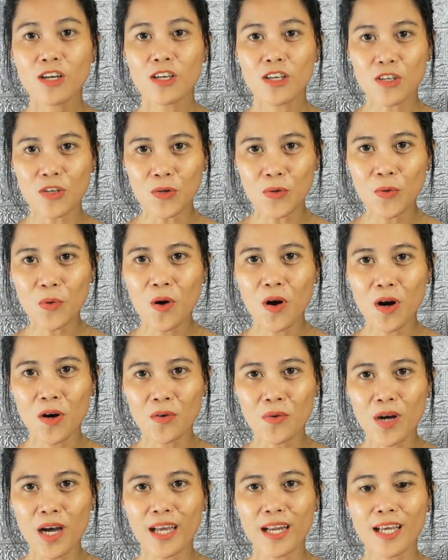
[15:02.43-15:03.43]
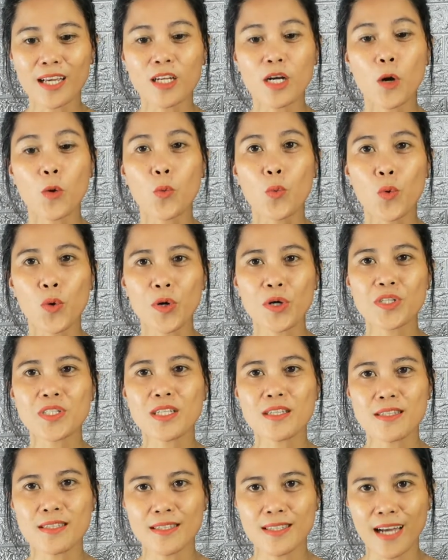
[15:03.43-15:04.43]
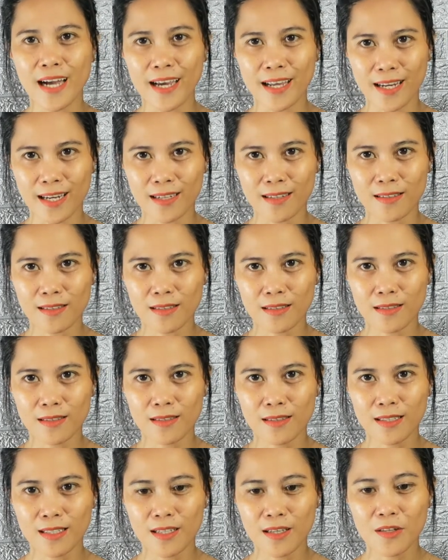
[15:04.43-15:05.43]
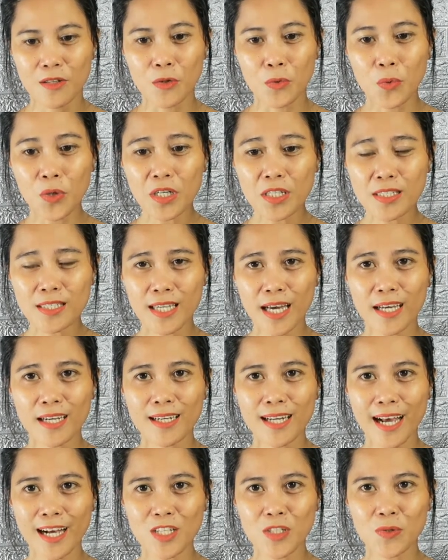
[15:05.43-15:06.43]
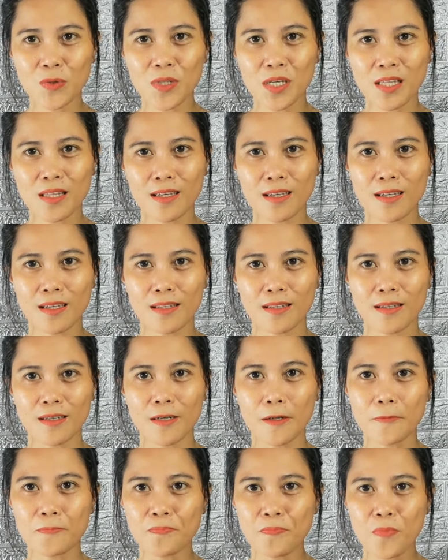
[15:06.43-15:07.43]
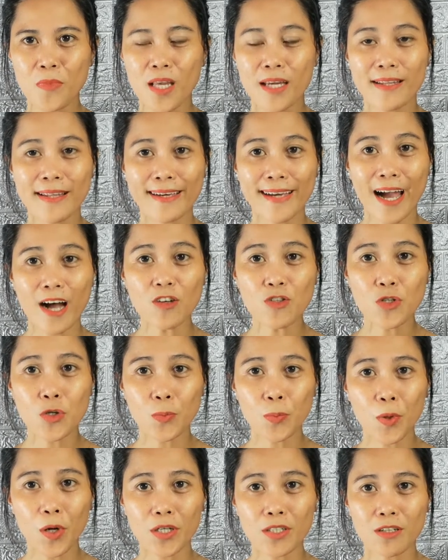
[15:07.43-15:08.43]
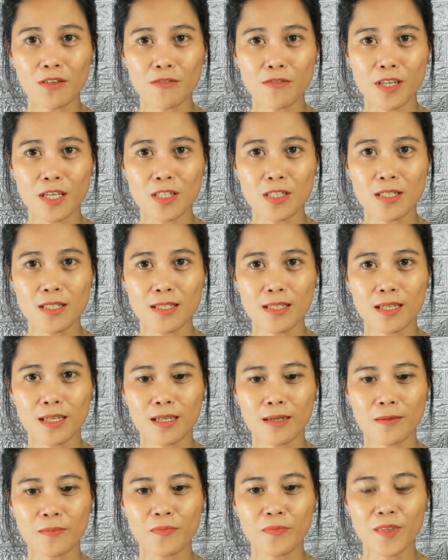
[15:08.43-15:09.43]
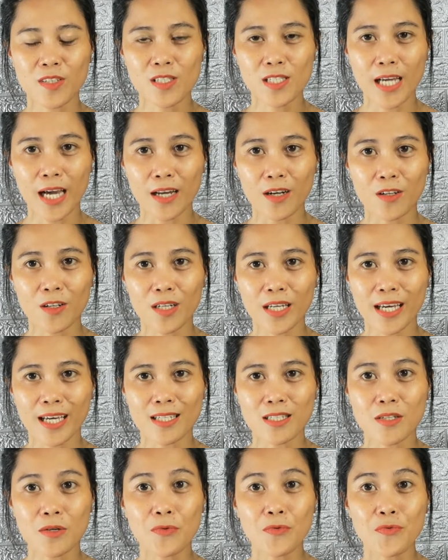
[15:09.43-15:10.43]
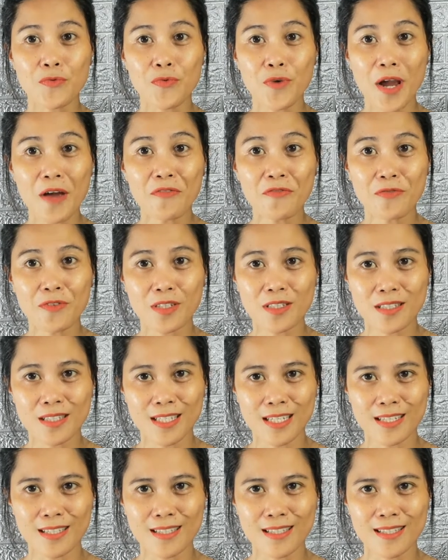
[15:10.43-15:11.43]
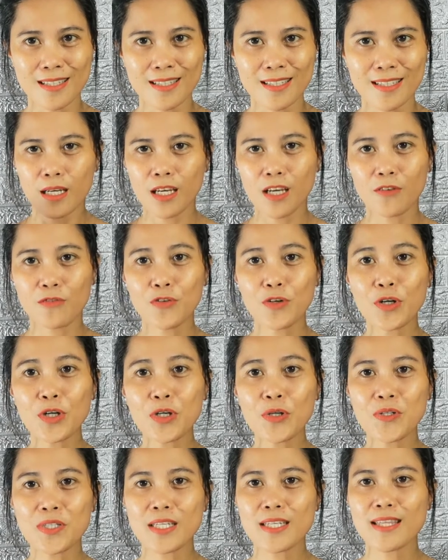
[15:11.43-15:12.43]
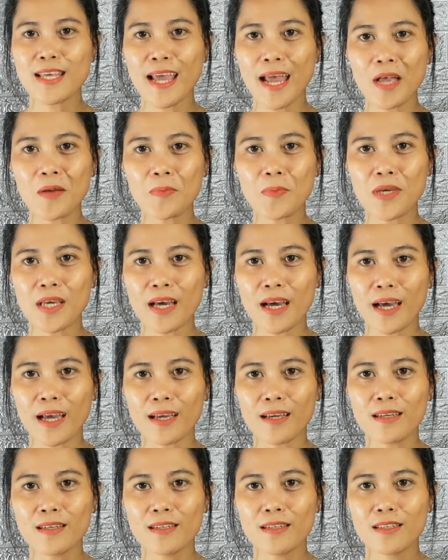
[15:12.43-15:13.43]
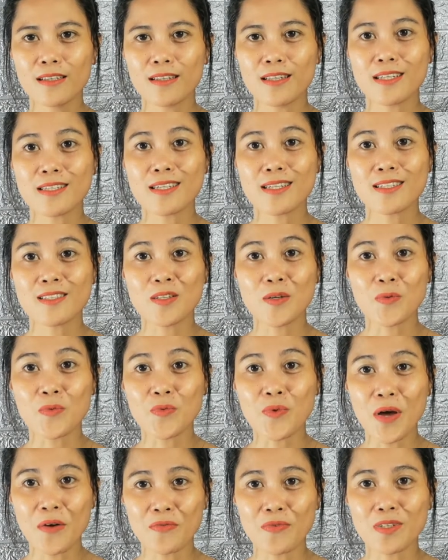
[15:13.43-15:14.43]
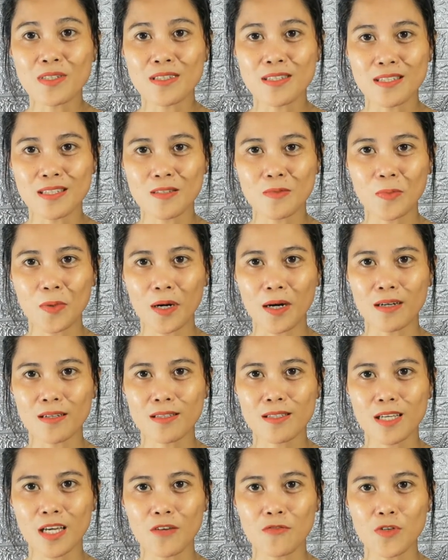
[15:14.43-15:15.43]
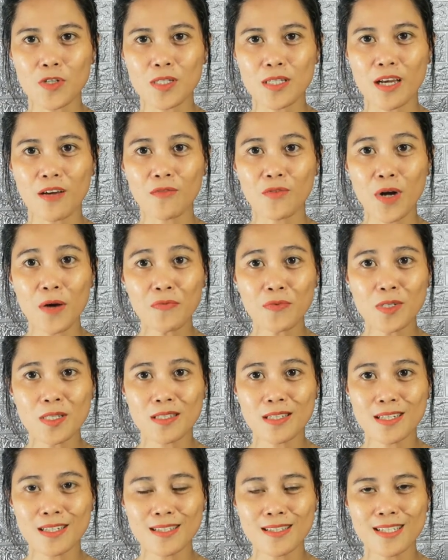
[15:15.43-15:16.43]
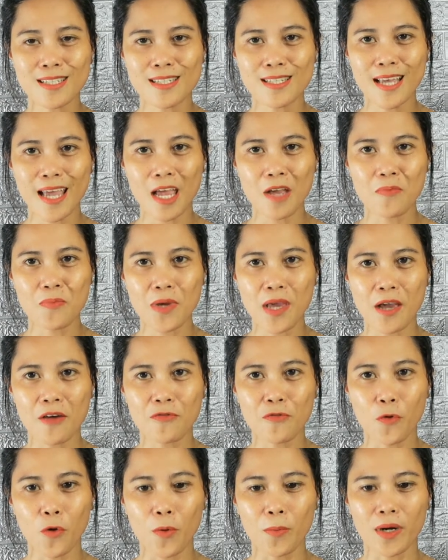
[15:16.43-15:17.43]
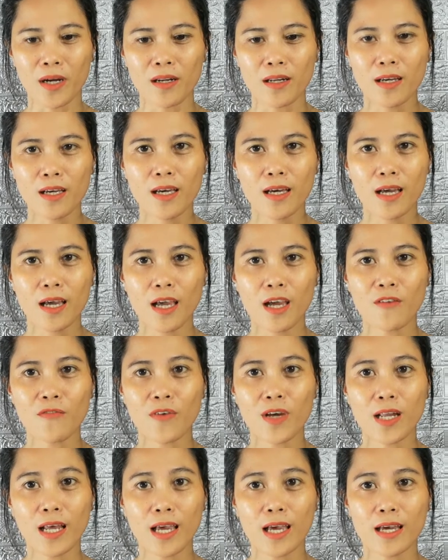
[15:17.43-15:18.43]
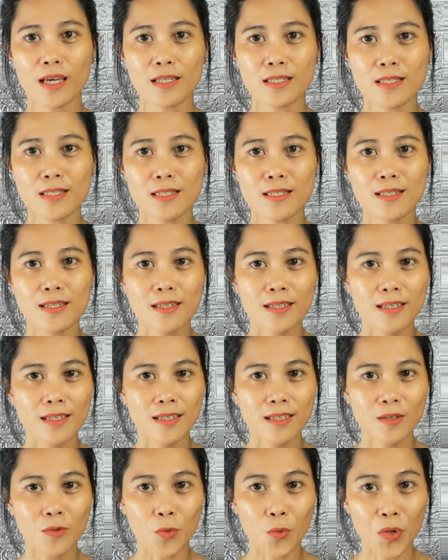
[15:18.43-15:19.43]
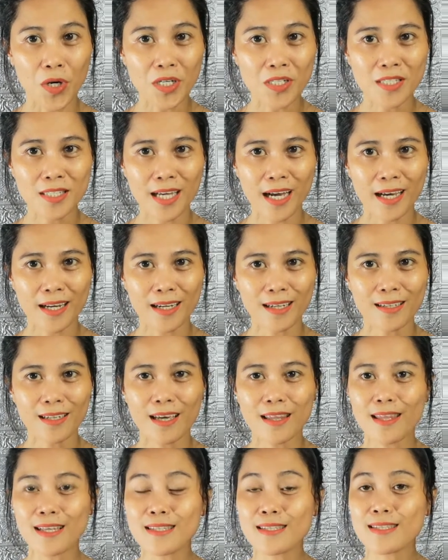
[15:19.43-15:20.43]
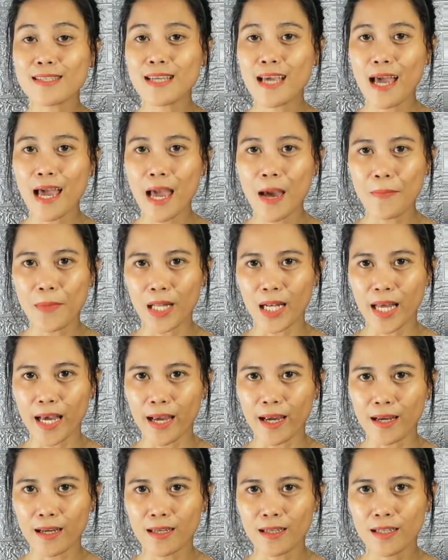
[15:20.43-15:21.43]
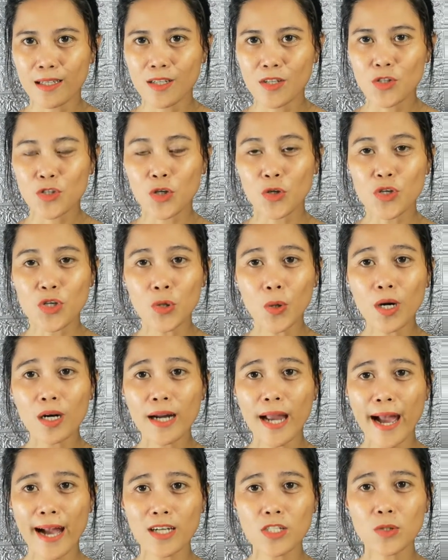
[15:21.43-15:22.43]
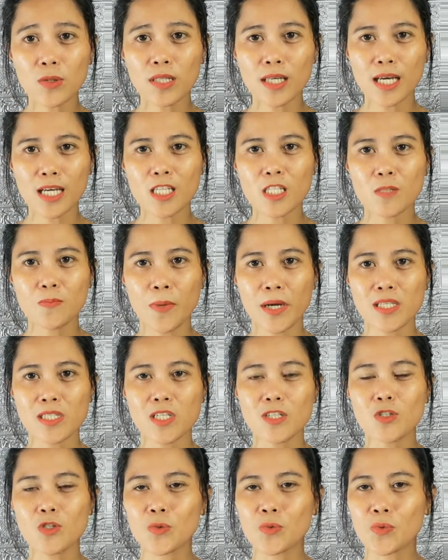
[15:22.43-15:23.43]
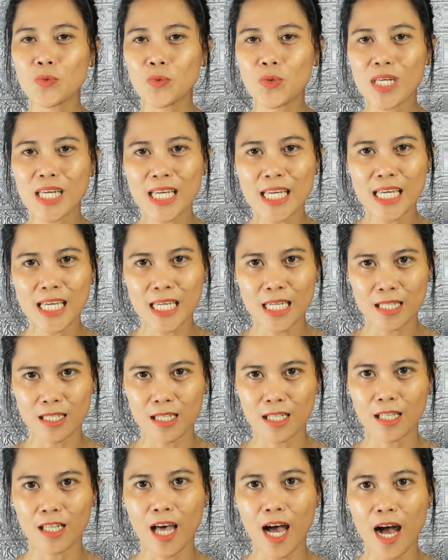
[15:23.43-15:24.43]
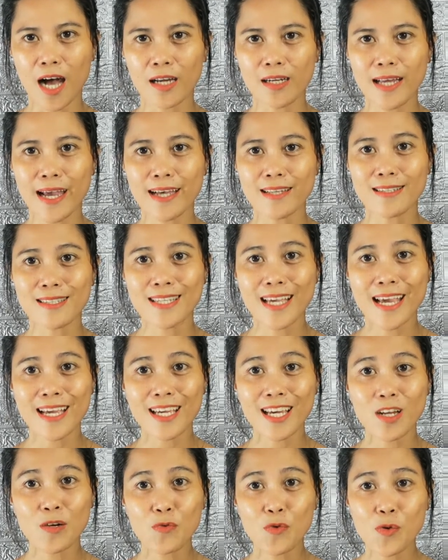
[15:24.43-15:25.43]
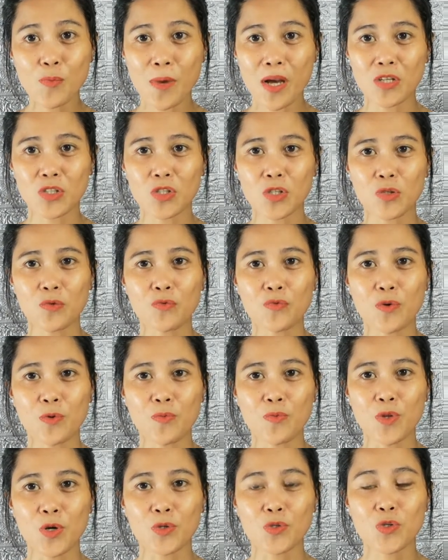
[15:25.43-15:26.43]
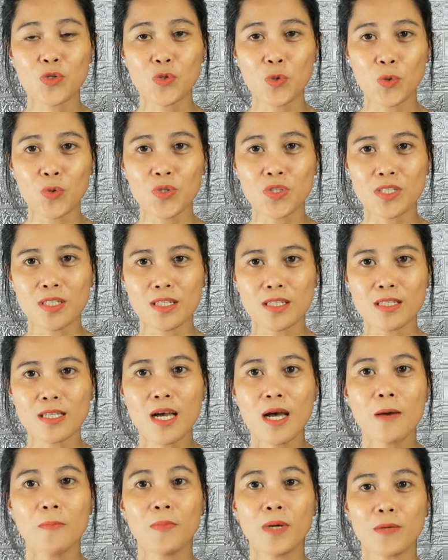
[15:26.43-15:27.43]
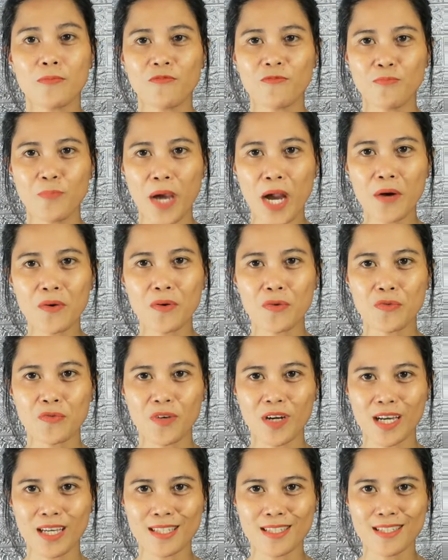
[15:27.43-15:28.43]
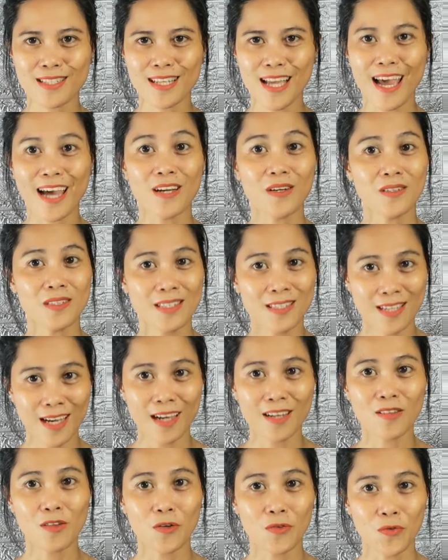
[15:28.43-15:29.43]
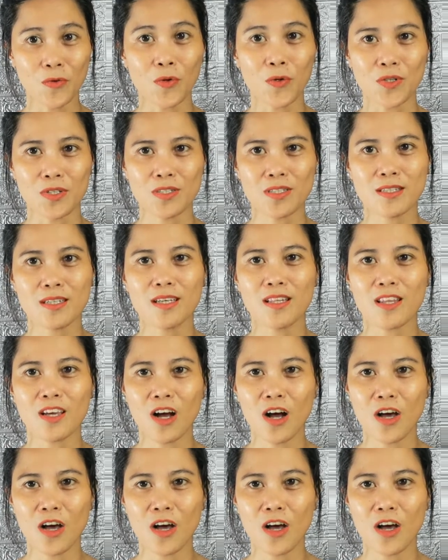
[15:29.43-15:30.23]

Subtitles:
you are writing a works cited. The works cited, actually, the counterpart of this title is references. If you're using the APA, this is the references part. So if you say references, that's APA format. If it is works cited, that's MLA. So you are actually expected to read a lot and take information from those sources, but paraphrase and cite, of course, the